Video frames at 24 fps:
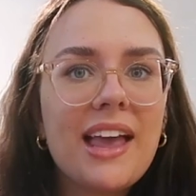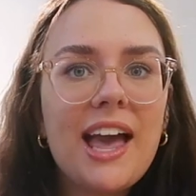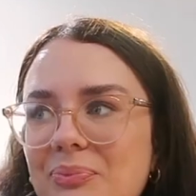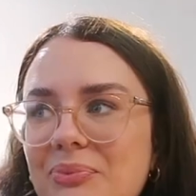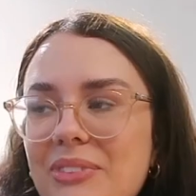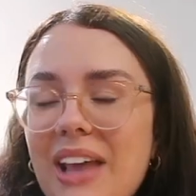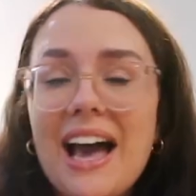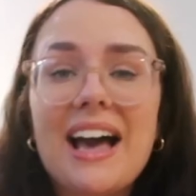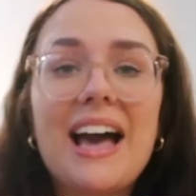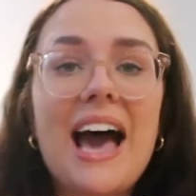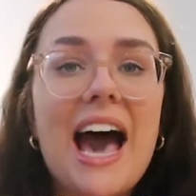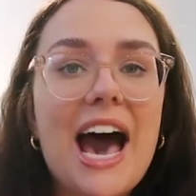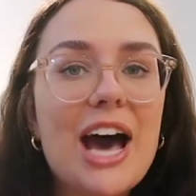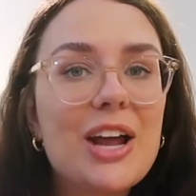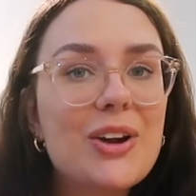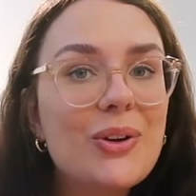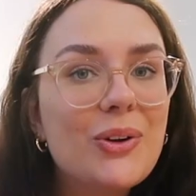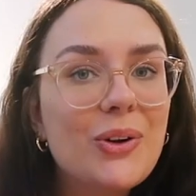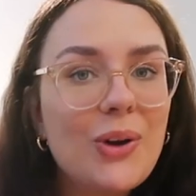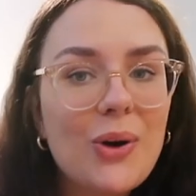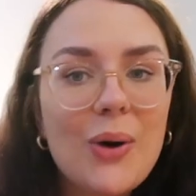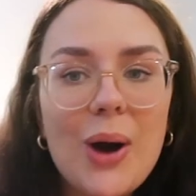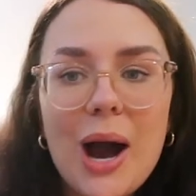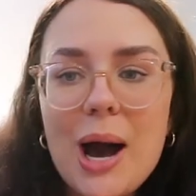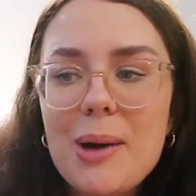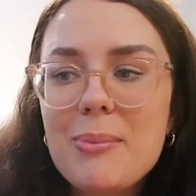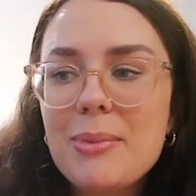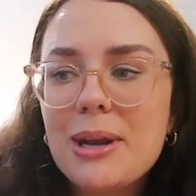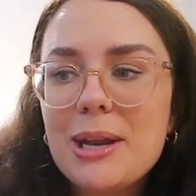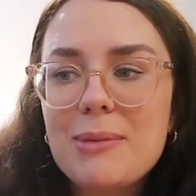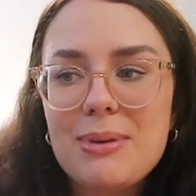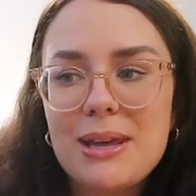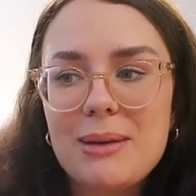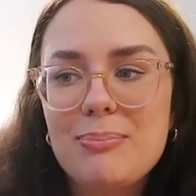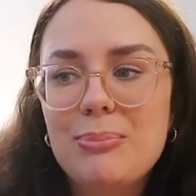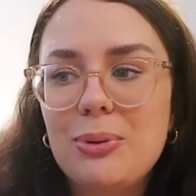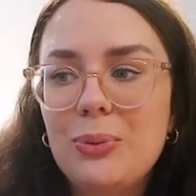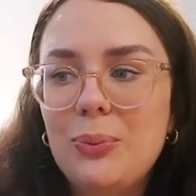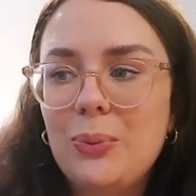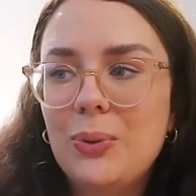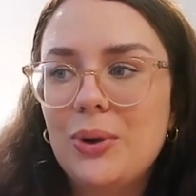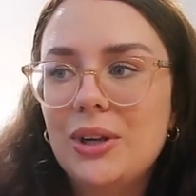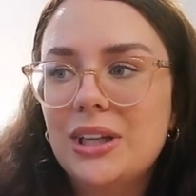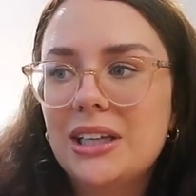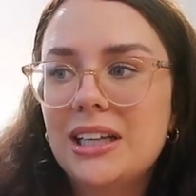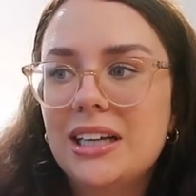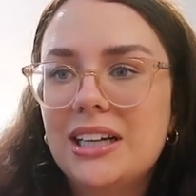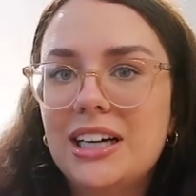Yeah, I don't know how many people
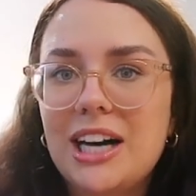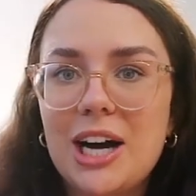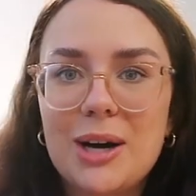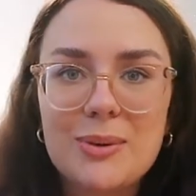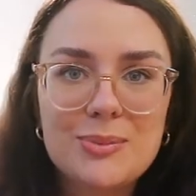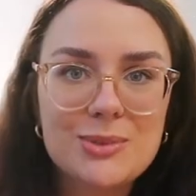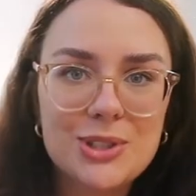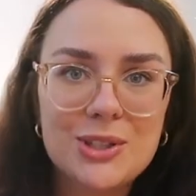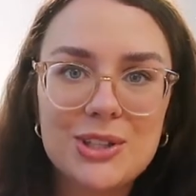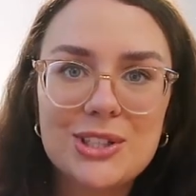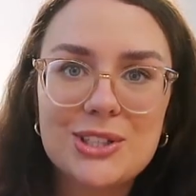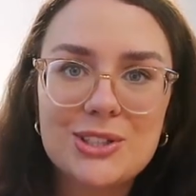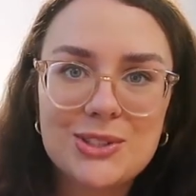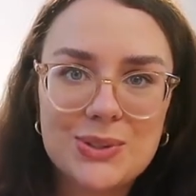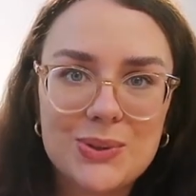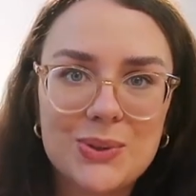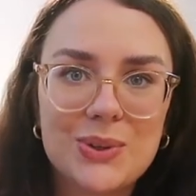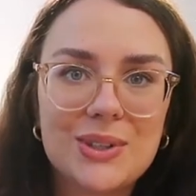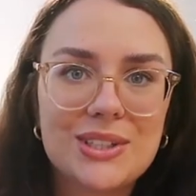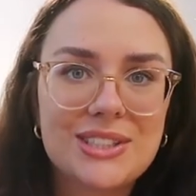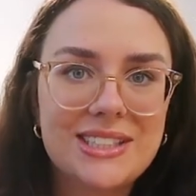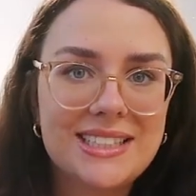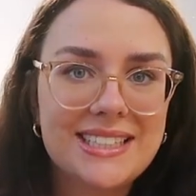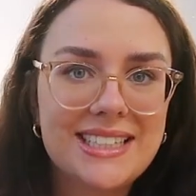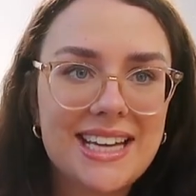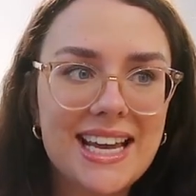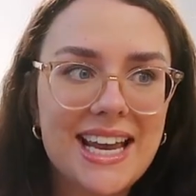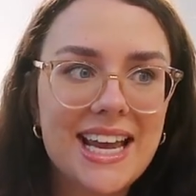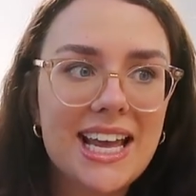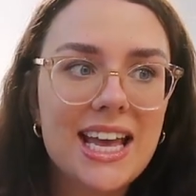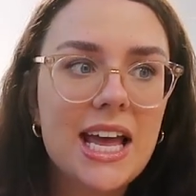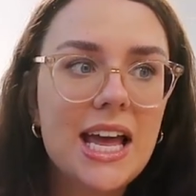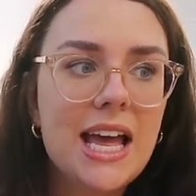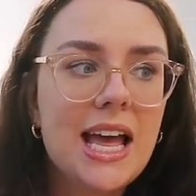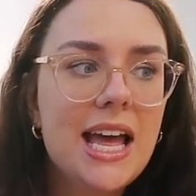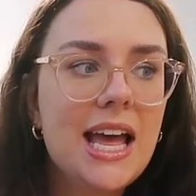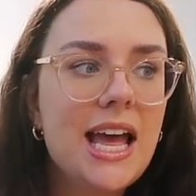will come to the store today.